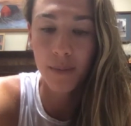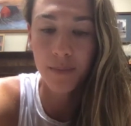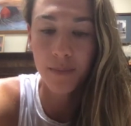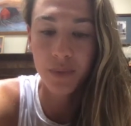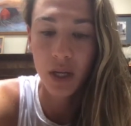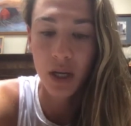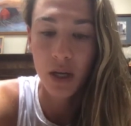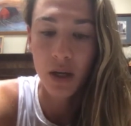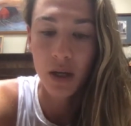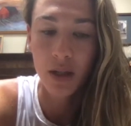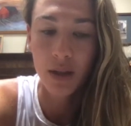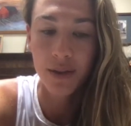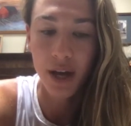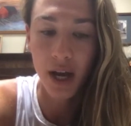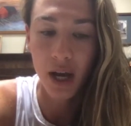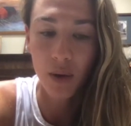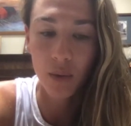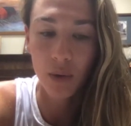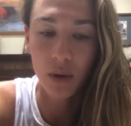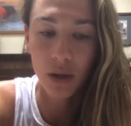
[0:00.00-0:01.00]

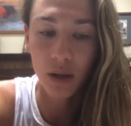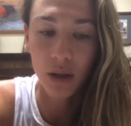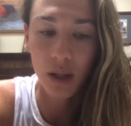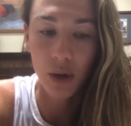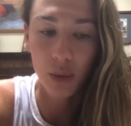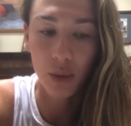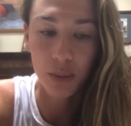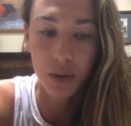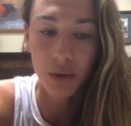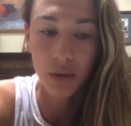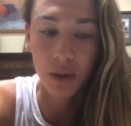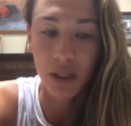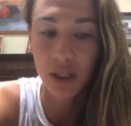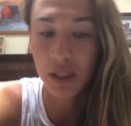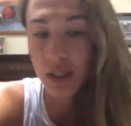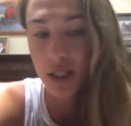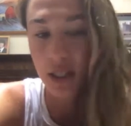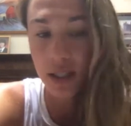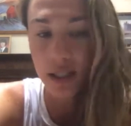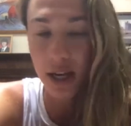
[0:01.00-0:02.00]
that will help
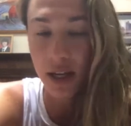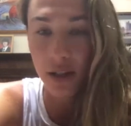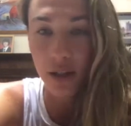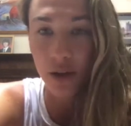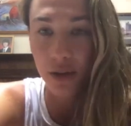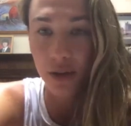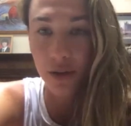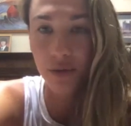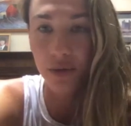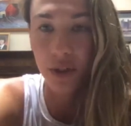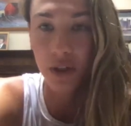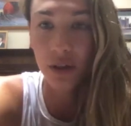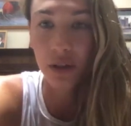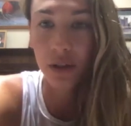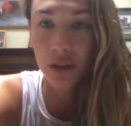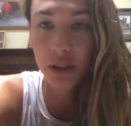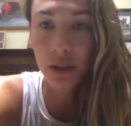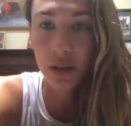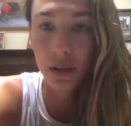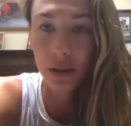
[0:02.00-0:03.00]
you lead to success on the
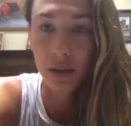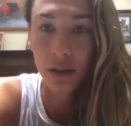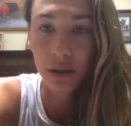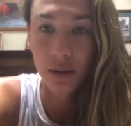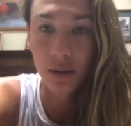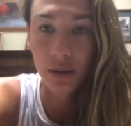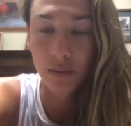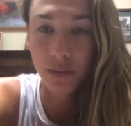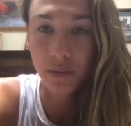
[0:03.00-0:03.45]
field.